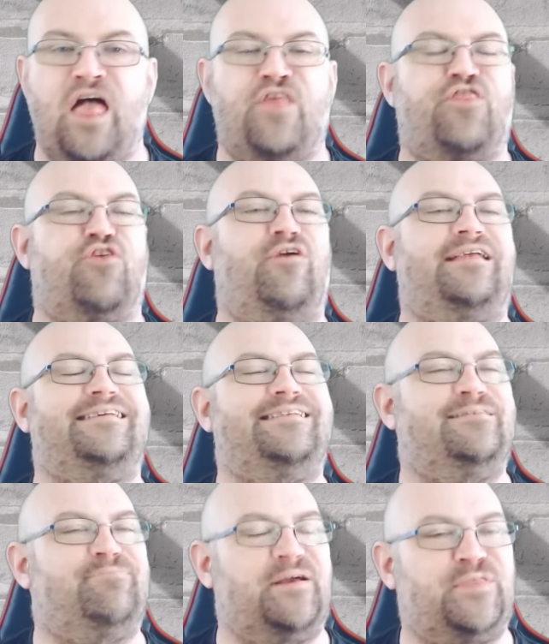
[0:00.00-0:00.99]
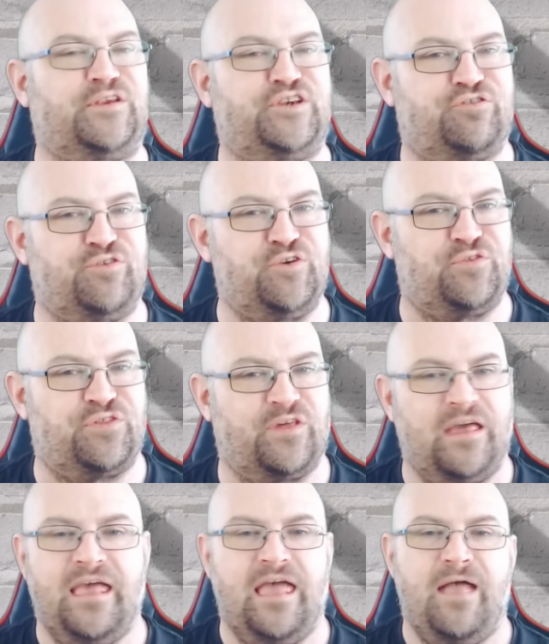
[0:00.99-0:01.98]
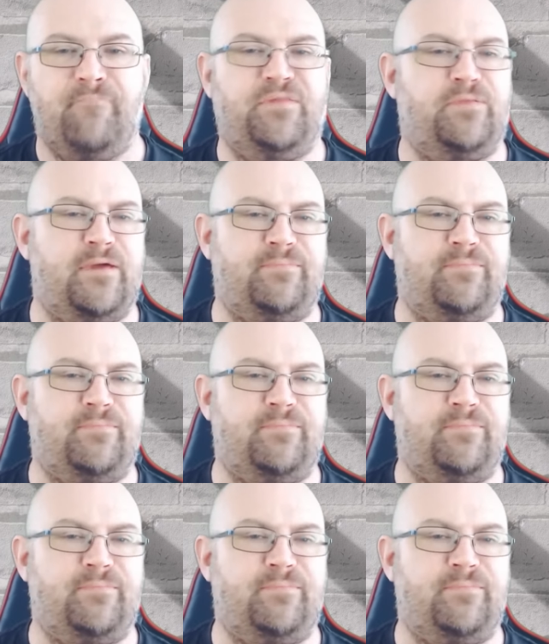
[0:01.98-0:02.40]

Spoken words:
threatened by the truth. But the